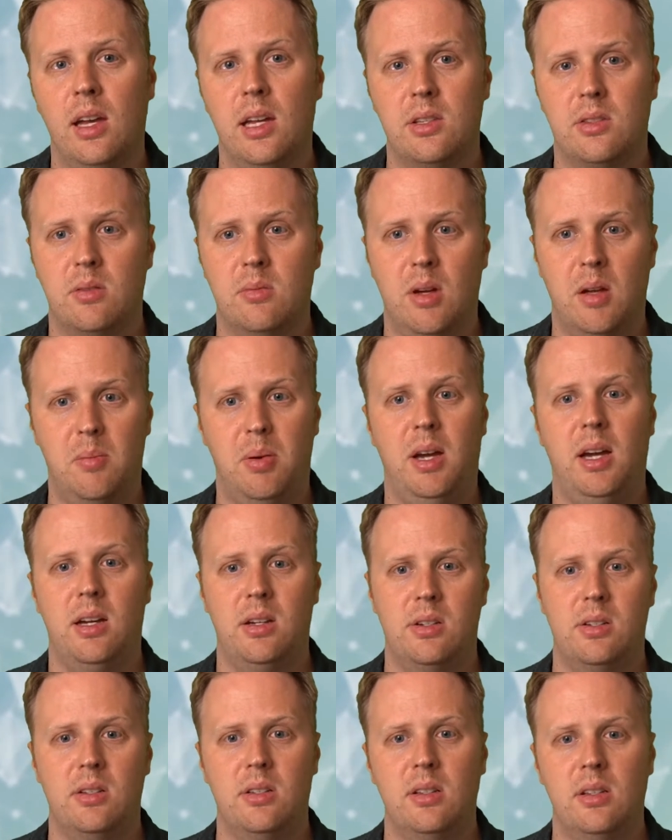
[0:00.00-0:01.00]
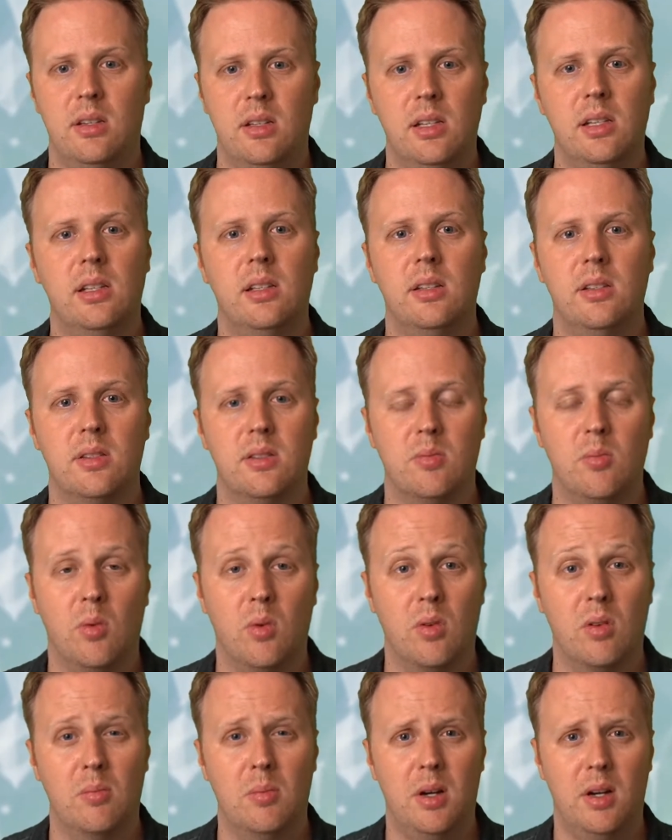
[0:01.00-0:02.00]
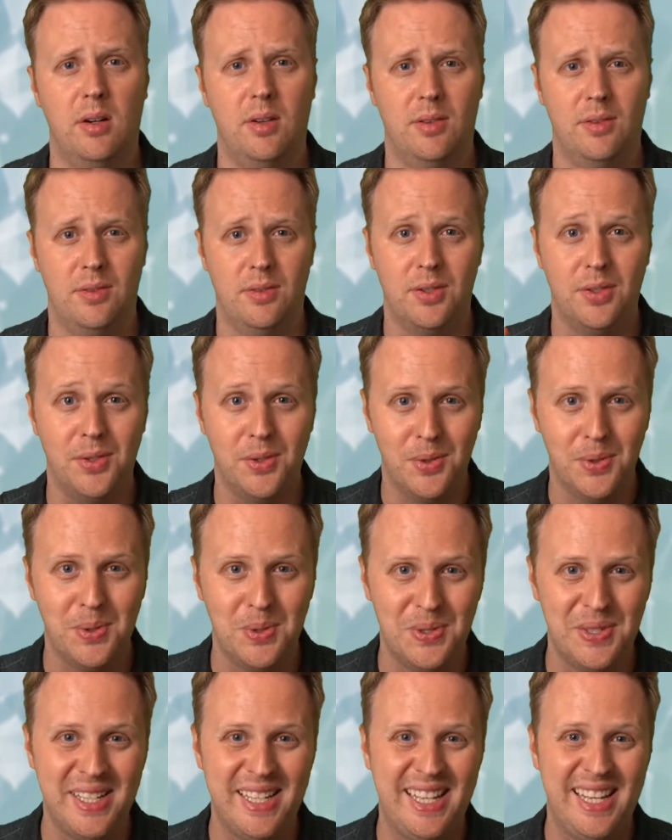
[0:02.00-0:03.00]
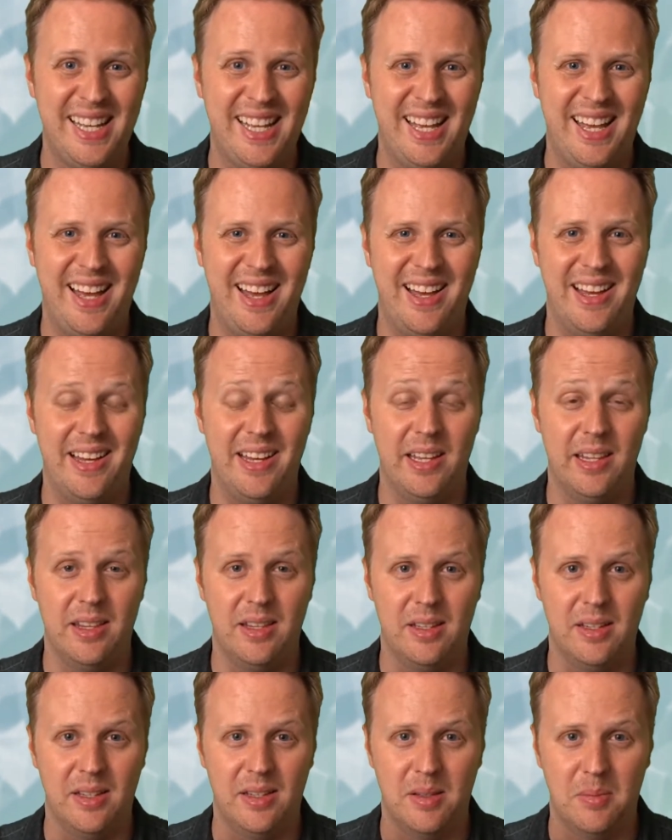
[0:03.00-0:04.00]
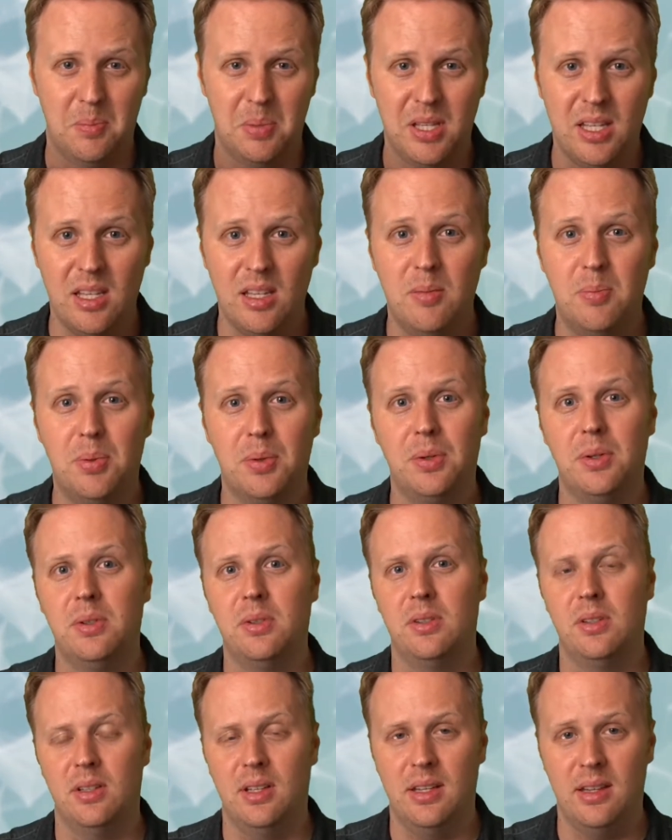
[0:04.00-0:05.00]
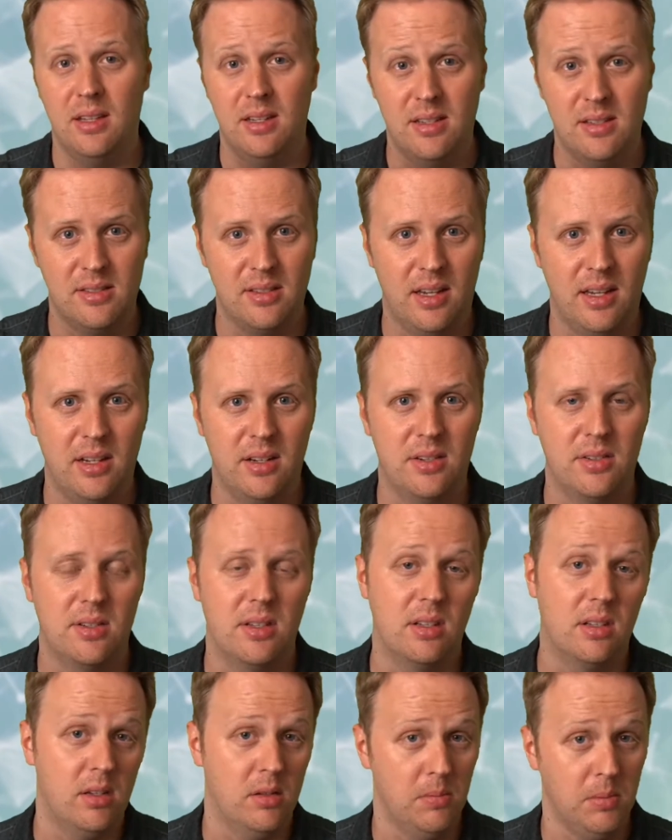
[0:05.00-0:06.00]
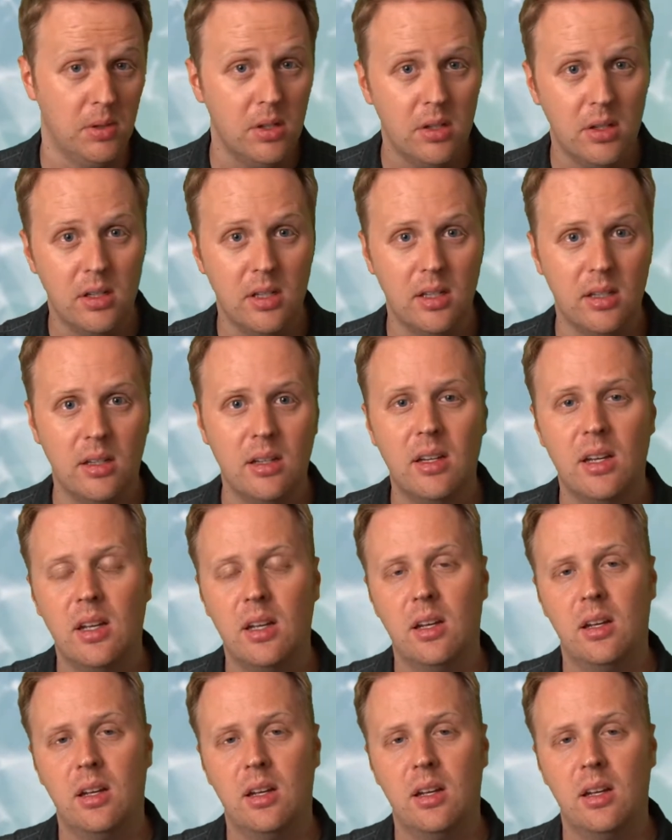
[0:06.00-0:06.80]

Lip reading: And so my passion is more about you, the people and the designers and the community.